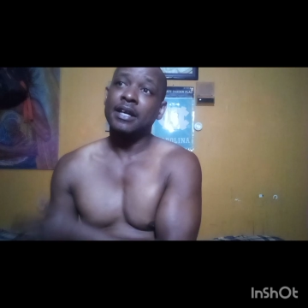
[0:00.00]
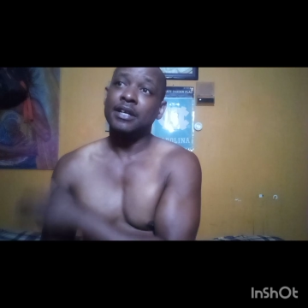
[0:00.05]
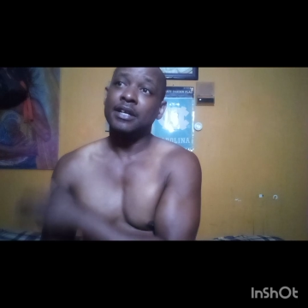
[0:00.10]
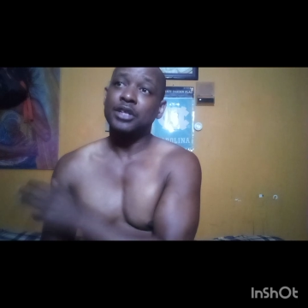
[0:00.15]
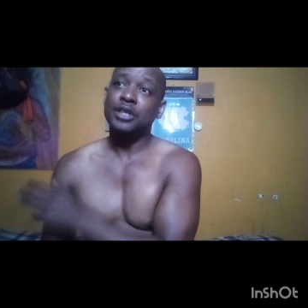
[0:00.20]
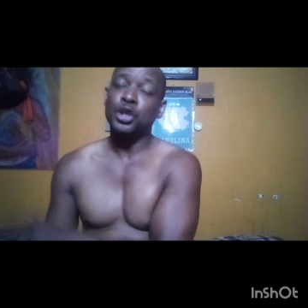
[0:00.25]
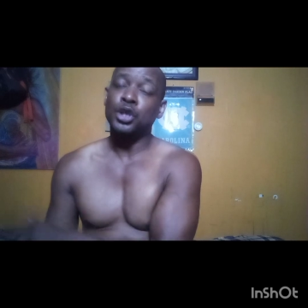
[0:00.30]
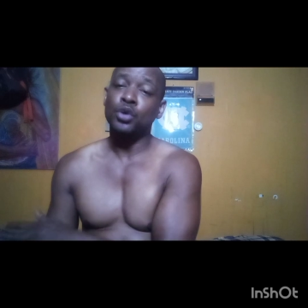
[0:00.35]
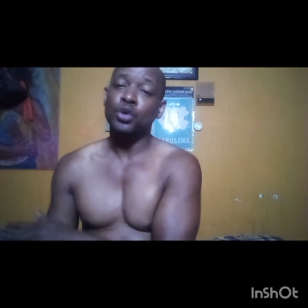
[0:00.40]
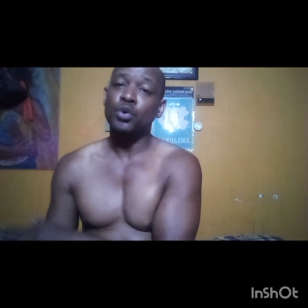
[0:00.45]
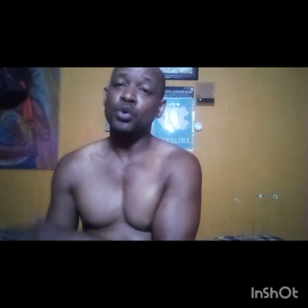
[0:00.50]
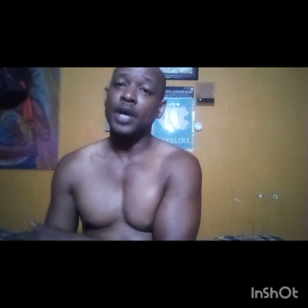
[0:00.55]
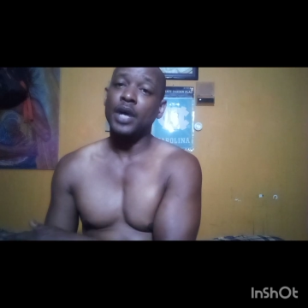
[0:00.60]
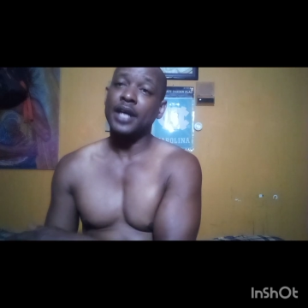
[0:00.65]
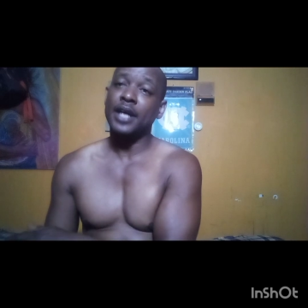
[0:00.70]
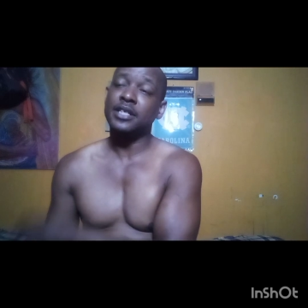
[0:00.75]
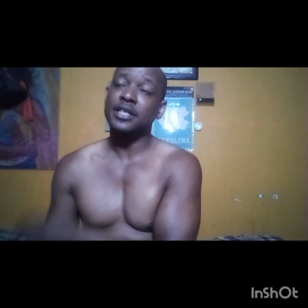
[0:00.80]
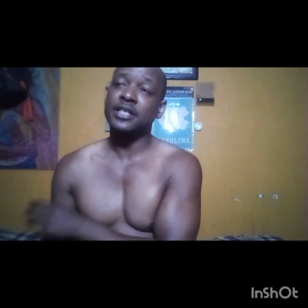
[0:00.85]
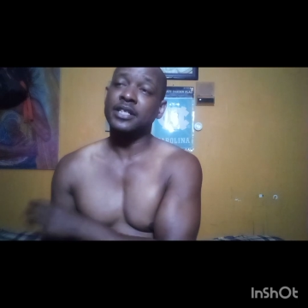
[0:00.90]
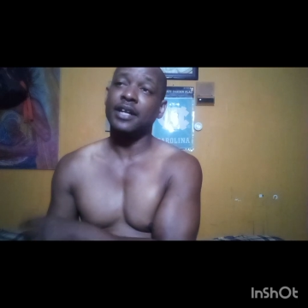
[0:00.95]
you
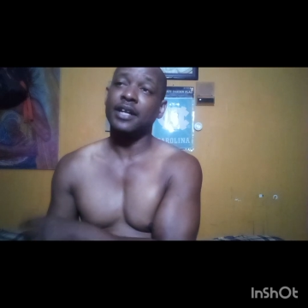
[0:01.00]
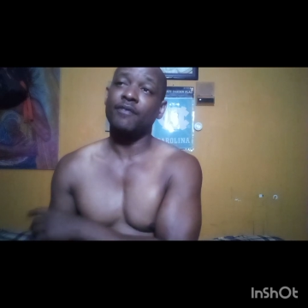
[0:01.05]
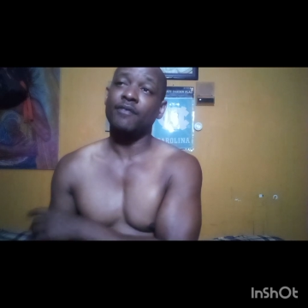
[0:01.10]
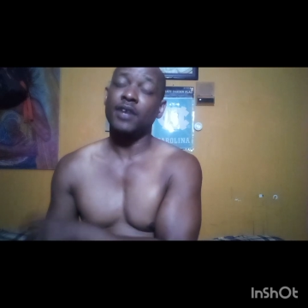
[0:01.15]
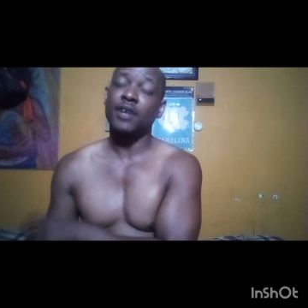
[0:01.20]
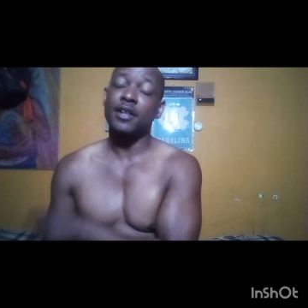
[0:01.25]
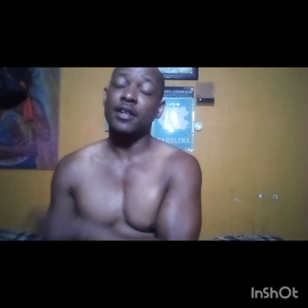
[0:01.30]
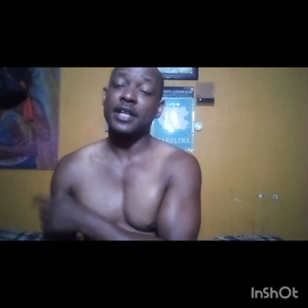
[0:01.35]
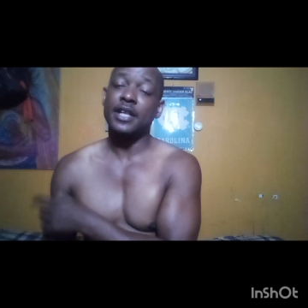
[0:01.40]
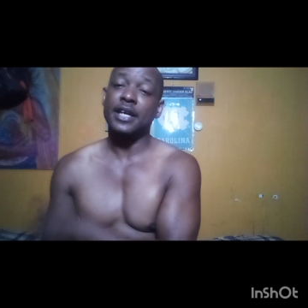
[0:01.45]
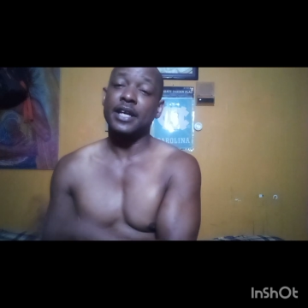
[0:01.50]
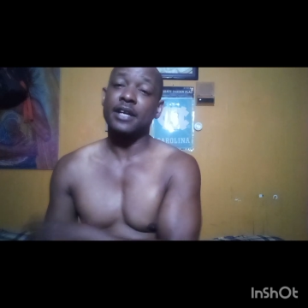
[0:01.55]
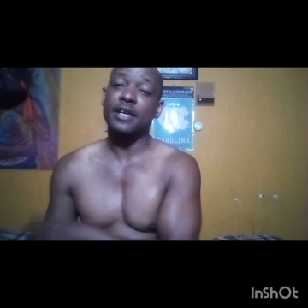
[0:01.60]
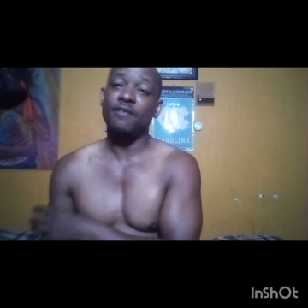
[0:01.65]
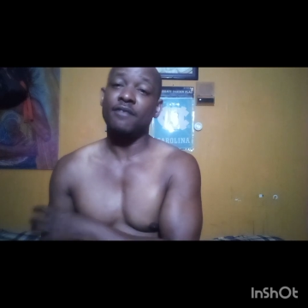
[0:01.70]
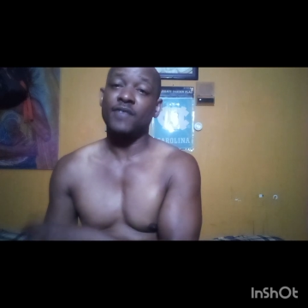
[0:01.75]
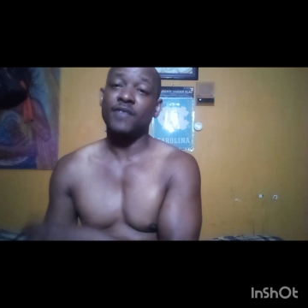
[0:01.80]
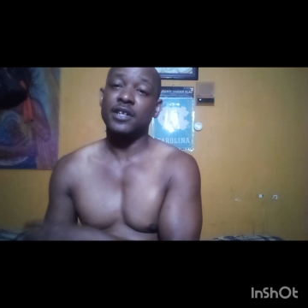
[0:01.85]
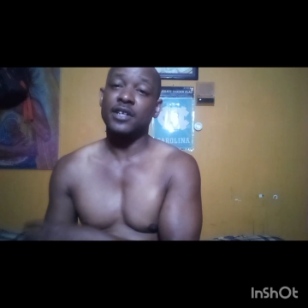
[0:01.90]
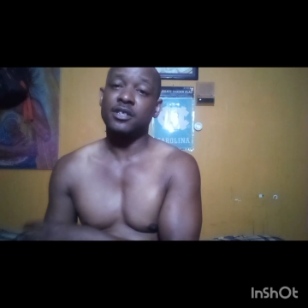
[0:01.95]
and several other
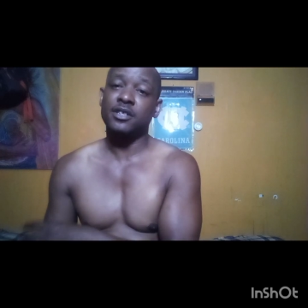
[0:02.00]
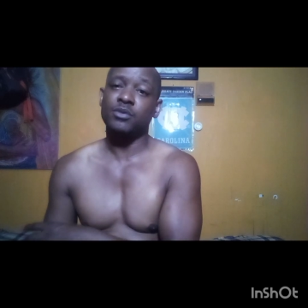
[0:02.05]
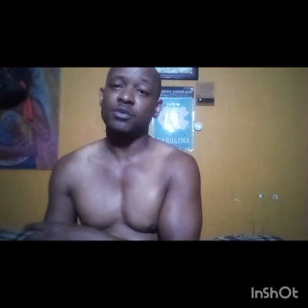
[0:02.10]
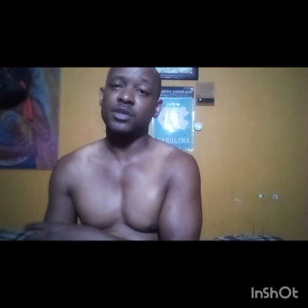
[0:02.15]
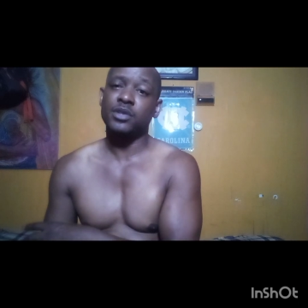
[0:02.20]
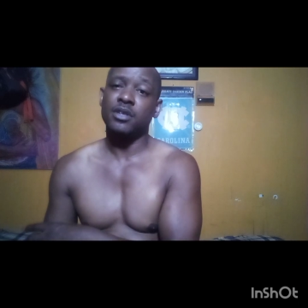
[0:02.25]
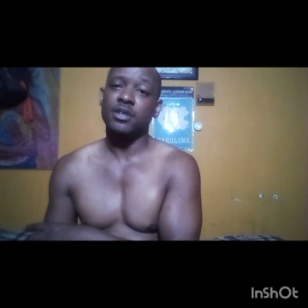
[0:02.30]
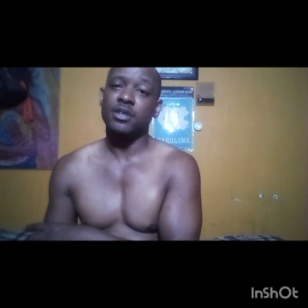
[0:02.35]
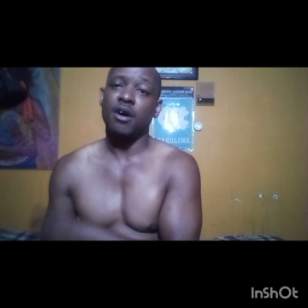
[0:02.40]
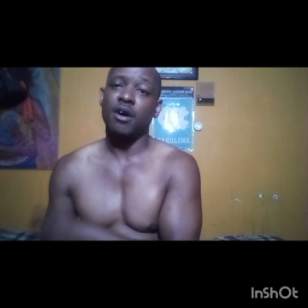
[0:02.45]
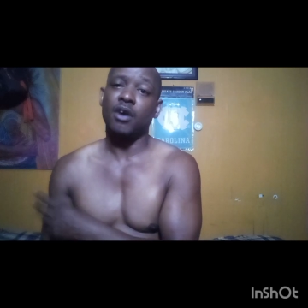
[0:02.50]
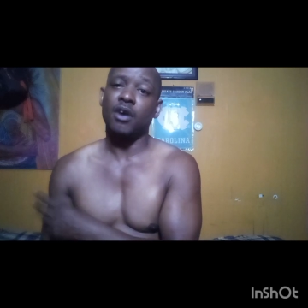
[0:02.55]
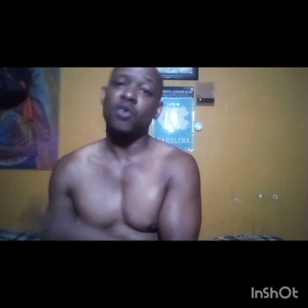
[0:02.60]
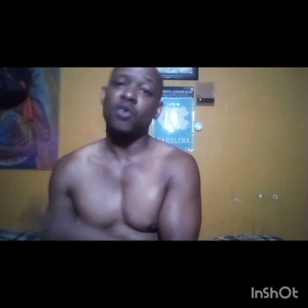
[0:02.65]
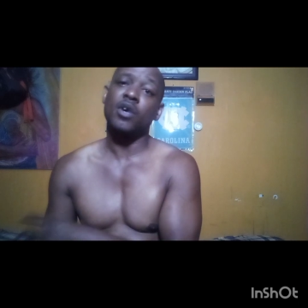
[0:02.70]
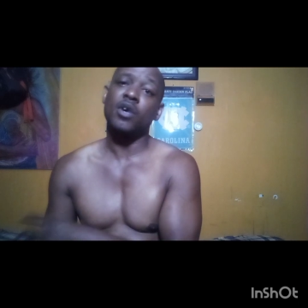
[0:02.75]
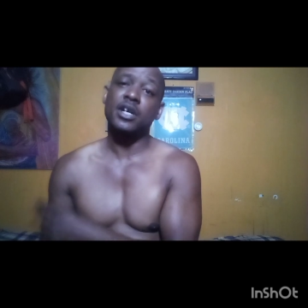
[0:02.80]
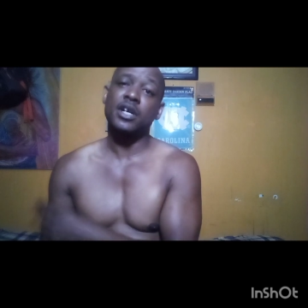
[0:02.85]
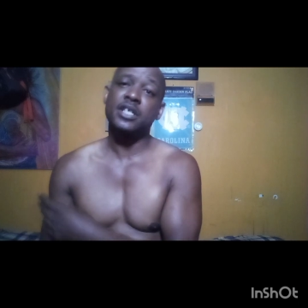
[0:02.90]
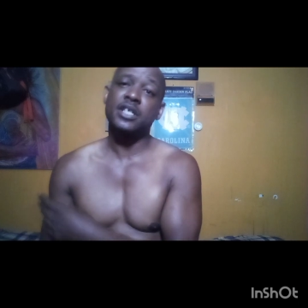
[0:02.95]
individuals are
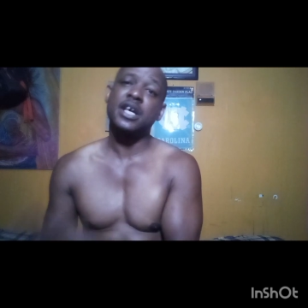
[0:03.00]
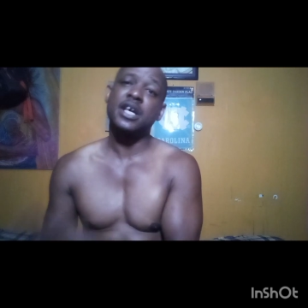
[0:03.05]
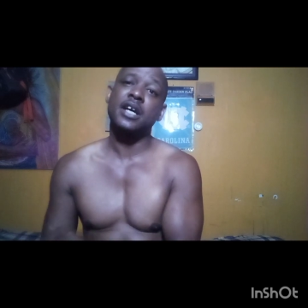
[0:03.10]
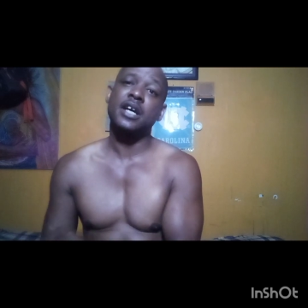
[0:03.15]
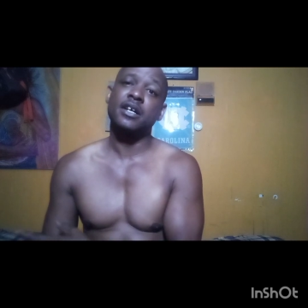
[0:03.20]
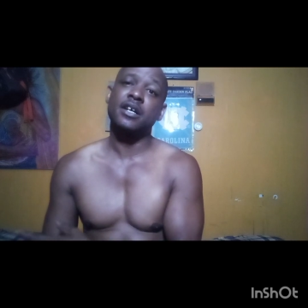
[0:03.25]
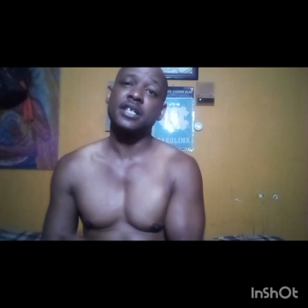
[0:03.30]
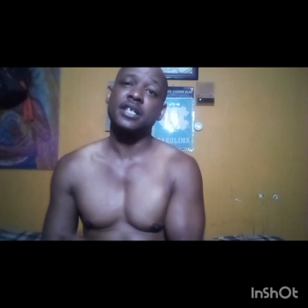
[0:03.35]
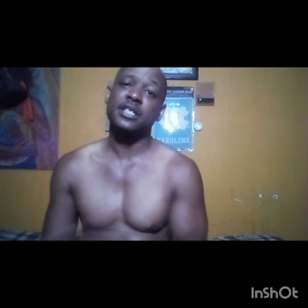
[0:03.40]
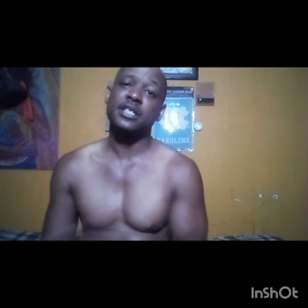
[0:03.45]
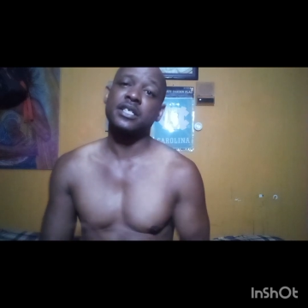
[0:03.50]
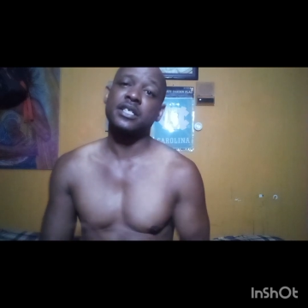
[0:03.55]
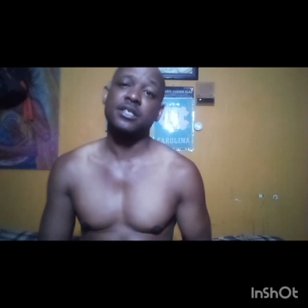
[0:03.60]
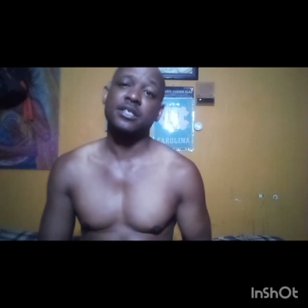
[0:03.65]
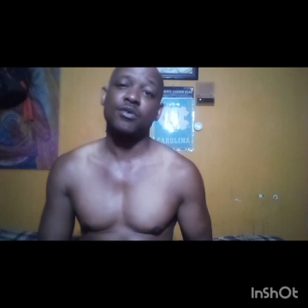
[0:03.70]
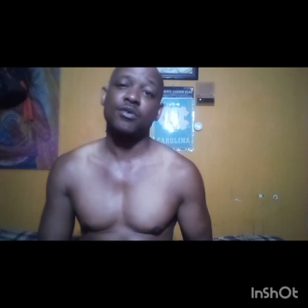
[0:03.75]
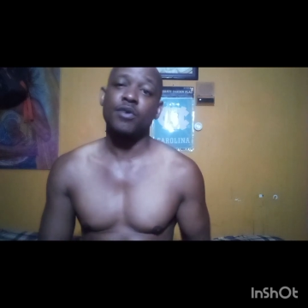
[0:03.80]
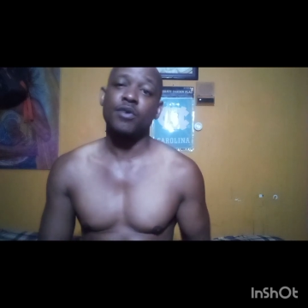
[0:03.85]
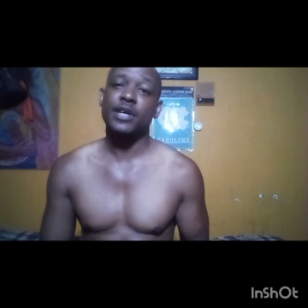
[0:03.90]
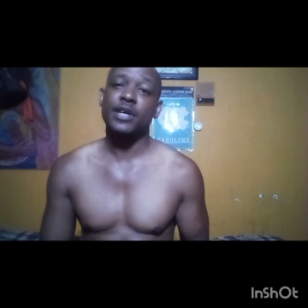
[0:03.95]
going to tell this
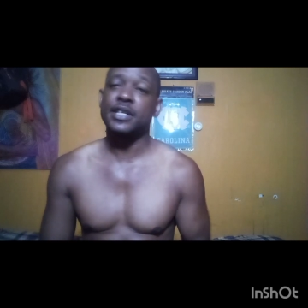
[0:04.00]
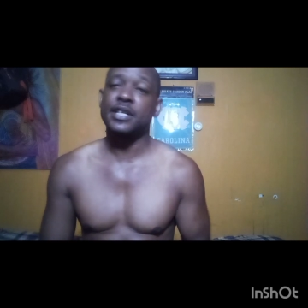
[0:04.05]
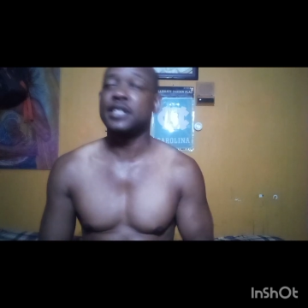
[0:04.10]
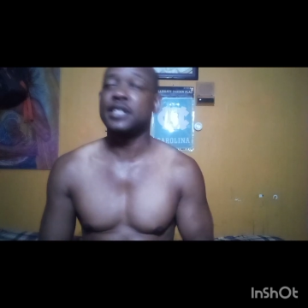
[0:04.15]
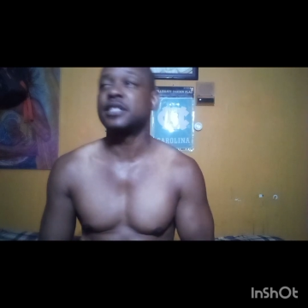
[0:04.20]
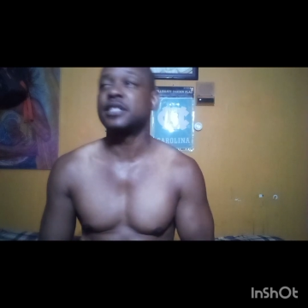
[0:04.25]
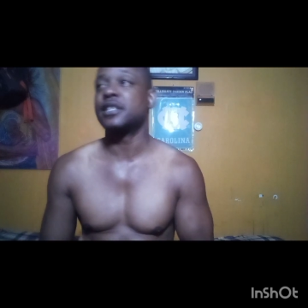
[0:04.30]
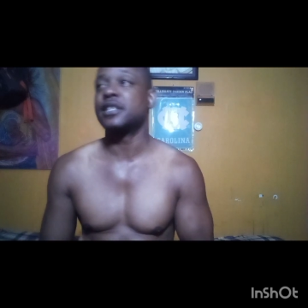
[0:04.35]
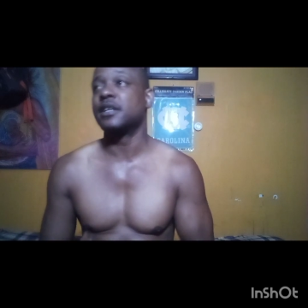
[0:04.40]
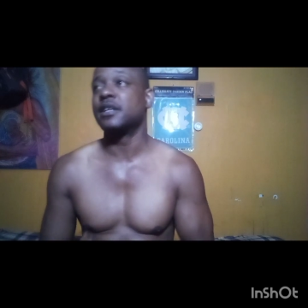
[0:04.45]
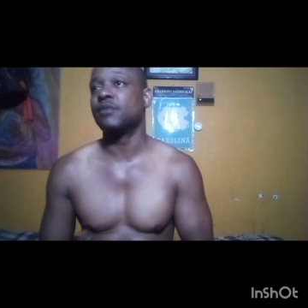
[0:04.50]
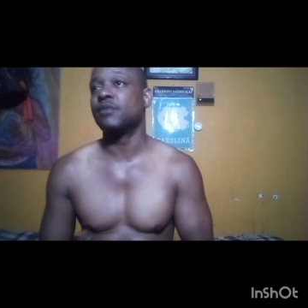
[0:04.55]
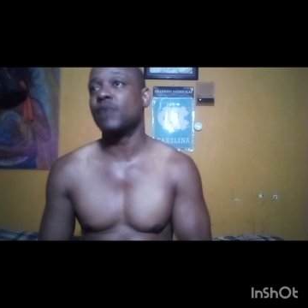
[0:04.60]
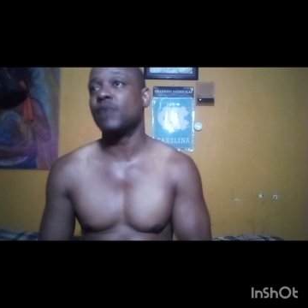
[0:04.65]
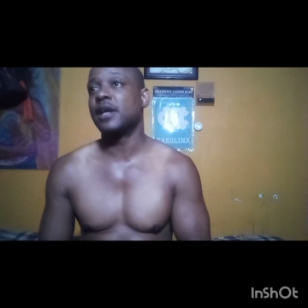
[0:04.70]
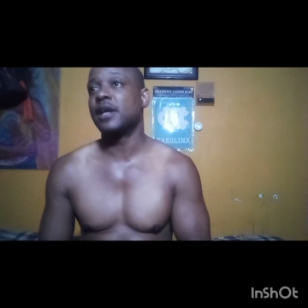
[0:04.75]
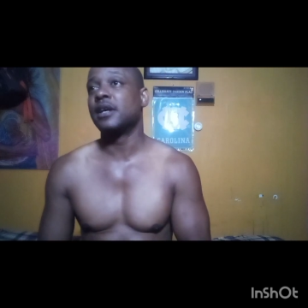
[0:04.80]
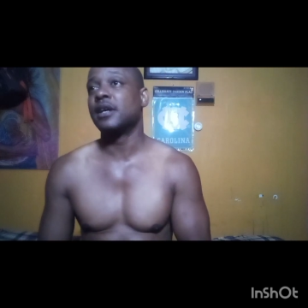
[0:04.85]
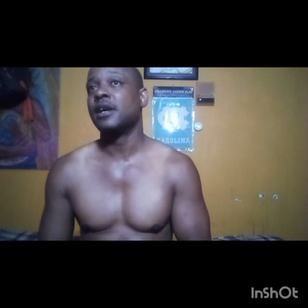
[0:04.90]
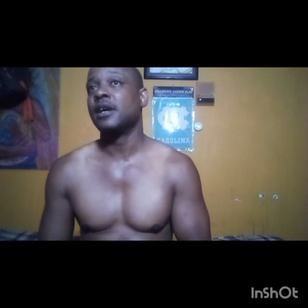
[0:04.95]
story this certain
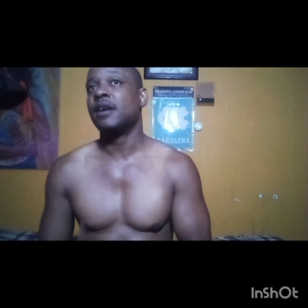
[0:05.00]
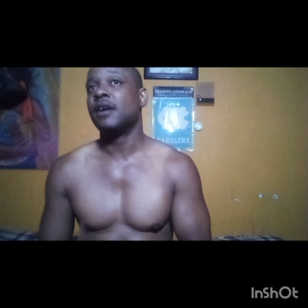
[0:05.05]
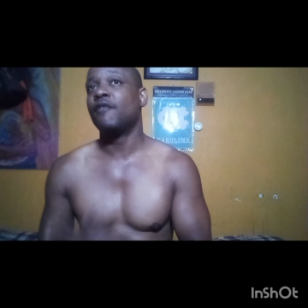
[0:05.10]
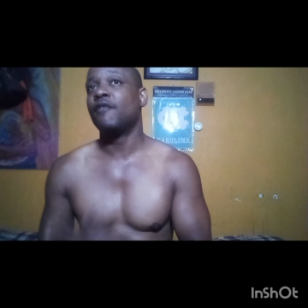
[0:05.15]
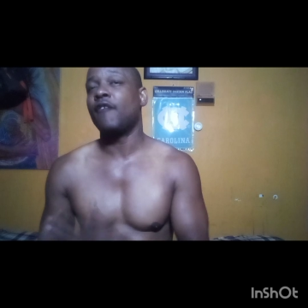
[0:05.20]
way,